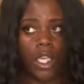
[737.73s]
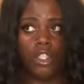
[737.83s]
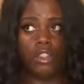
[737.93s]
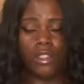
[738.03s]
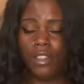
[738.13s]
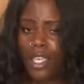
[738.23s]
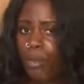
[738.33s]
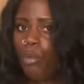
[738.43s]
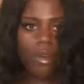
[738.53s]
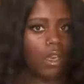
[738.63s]
Just keep
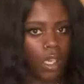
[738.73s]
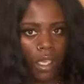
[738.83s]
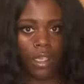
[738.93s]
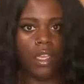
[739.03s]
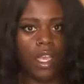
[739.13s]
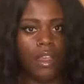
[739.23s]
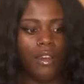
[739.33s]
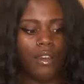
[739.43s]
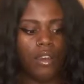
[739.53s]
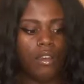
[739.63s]
working,
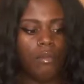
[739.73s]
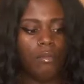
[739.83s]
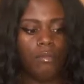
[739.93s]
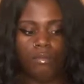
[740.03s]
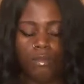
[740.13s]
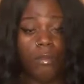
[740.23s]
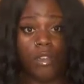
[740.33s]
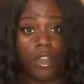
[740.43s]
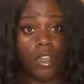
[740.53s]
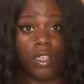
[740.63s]
and
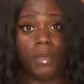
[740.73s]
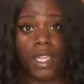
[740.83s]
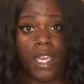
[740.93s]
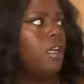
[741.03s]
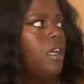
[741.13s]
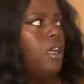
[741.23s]
you're gonna be like,